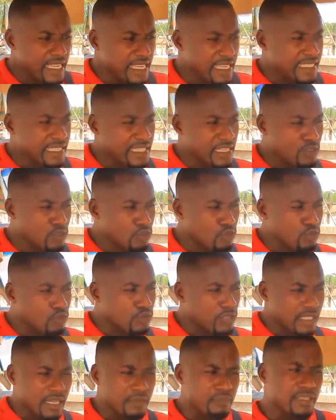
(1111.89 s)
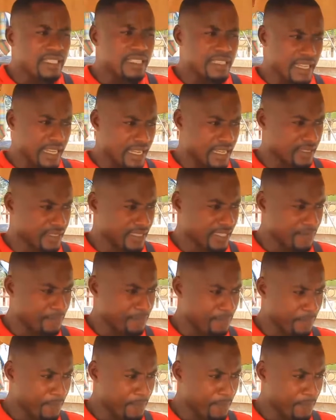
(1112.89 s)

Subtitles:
it into something else.